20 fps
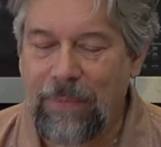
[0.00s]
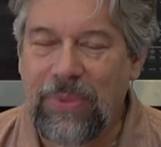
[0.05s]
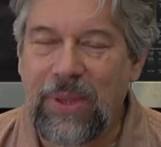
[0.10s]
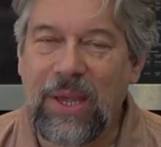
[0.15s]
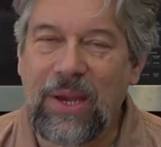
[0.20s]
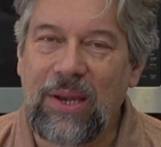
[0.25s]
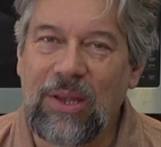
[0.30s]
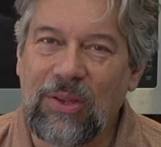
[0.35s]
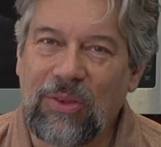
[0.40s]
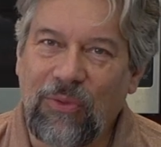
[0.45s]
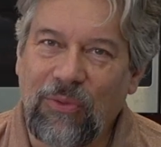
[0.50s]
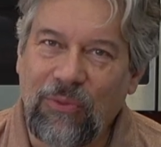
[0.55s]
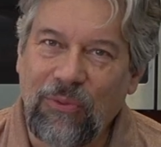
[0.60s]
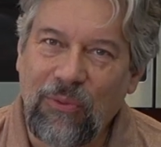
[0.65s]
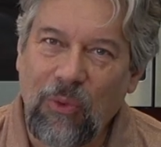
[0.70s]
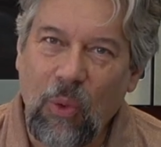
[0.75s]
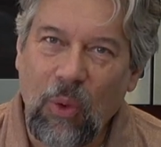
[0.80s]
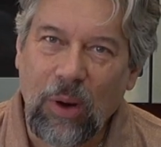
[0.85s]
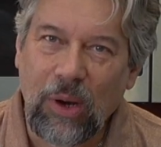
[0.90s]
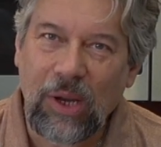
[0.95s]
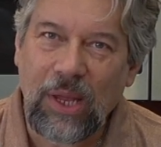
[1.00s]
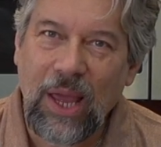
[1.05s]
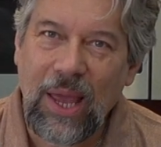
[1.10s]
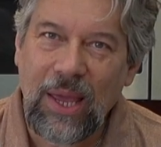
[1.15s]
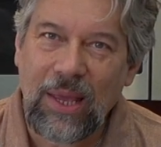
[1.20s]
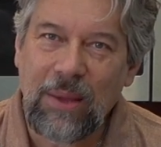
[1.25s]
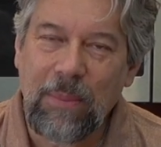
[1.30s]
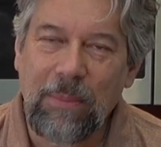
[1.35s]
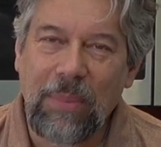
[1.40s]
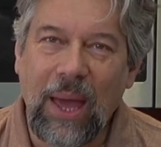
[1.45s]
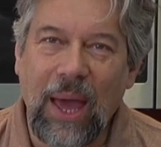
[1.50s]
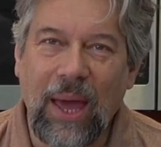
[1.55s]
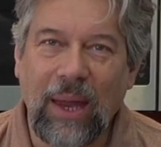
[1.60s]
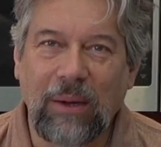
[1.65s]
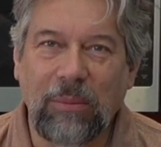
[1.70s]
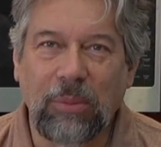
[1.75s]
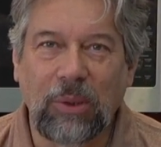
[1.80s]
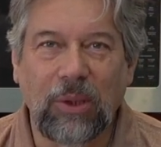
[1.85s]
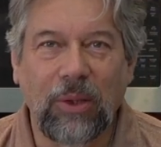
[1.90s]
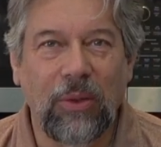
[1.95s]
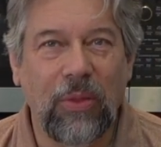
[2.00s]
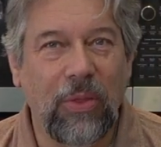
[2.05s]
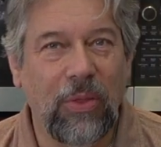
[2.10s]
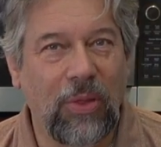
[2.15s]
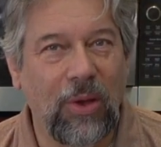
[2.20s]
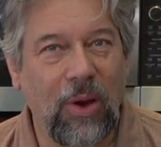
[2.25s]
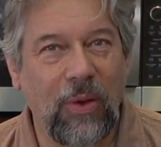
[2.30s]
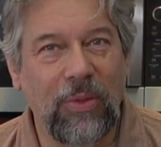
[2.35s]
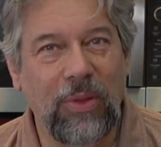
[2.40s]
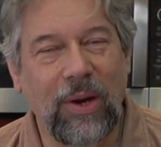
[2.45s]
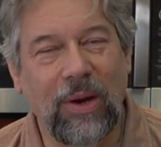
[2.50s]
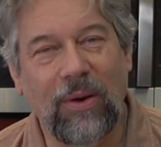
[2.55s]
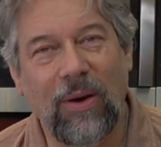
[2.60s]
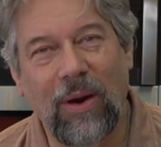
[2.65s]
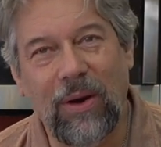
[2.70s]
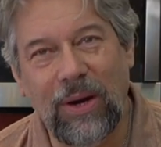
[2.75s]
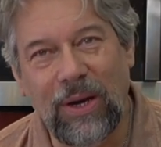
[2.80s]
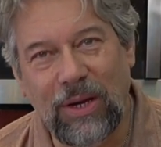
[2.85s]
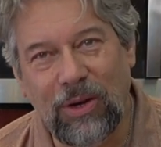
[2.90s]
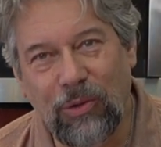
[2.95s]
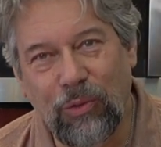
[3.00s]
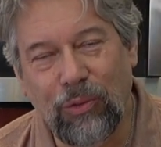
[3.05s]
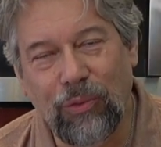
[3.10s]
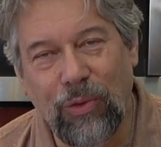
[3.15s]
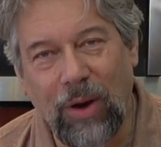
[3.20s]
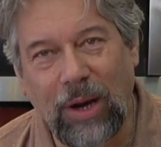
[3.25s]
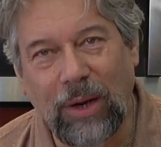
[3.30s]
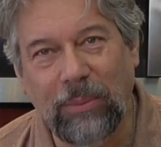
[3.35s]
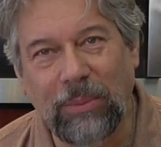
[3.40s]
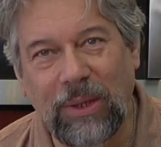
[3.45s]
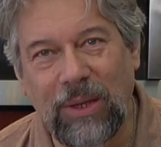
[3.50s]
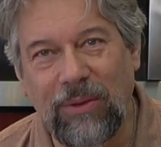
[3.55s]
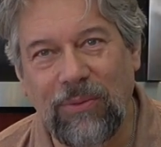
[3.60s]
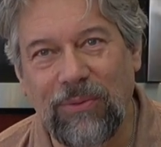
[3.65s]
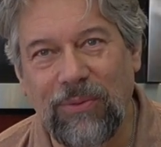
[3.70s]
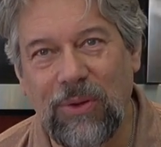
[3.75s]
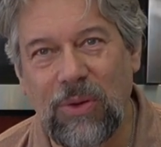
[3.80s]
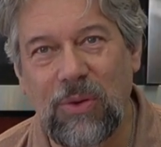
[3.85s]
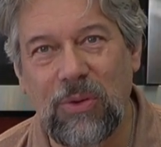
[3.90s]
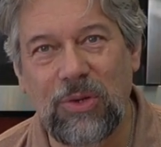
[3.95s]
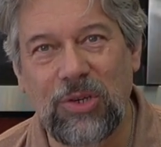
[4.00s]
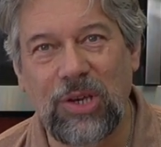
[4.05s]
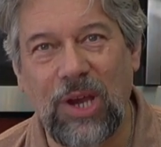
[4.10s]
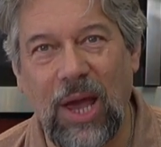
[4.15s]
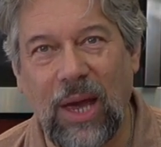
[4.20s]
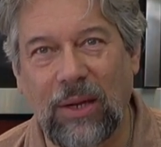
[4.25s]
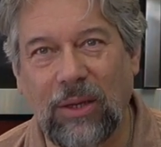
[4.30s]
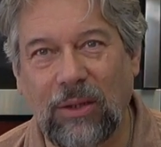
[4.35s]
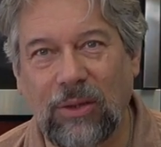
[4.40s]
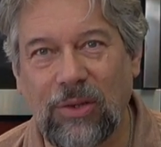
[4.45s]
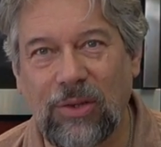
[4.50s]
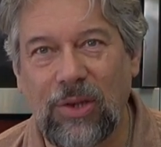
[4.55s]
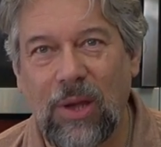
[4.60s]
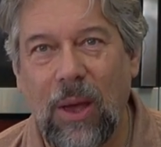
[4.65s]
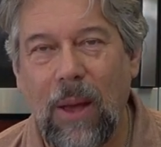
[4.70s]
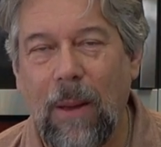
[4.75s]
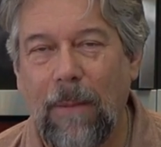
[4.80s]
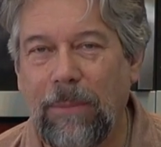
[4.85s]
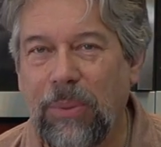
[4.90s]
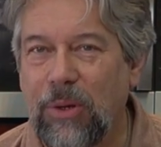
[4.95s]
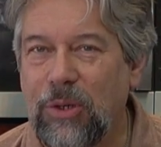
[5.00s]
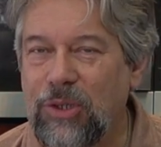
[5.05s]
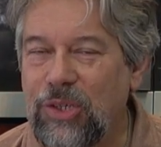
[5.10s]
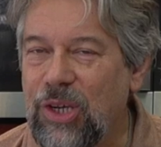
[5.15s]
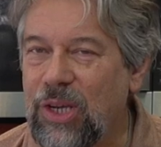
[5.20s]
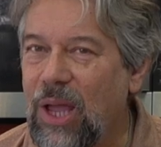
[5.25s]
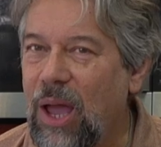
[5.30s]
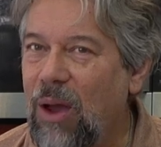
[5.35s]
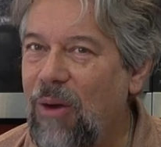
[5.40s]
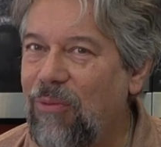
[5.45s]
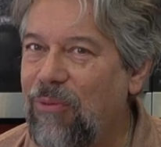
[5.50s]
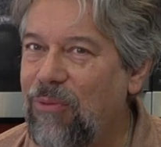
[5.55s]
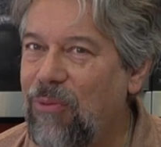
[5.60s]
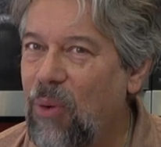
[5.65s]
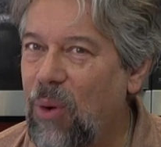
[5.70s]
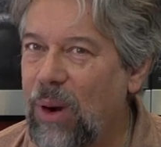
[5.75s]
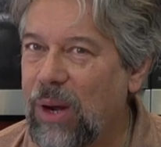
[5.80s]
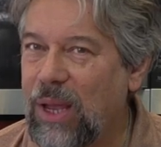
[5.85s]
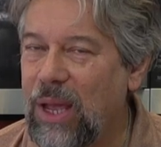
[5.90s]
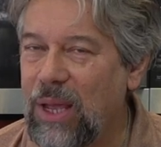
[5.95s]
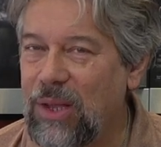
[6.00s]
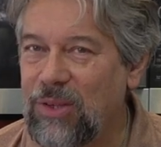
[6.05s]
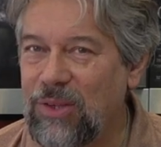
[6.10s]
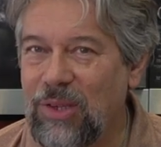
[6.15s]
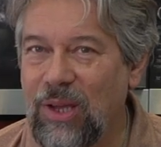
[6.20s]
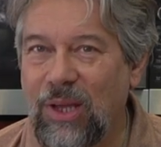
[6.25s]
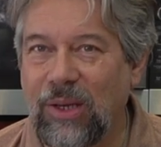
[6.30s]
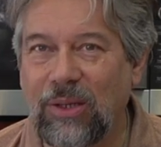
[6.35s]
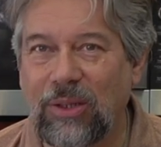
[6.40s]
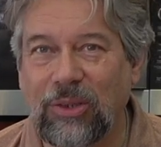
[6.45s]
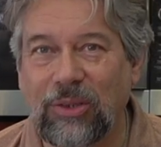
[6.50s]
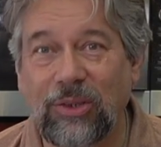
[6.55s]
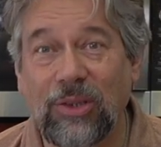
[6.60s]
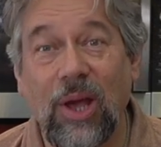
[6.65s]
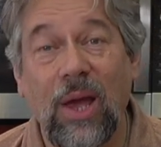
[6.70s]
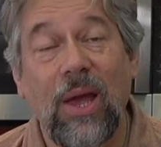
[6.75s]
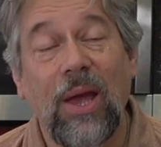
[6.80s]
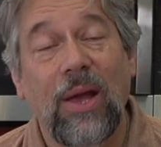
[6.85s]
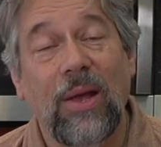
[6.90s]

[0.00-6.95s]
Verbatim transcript: It is four K compatible, though there are incredibly few channels pushing out four K signals.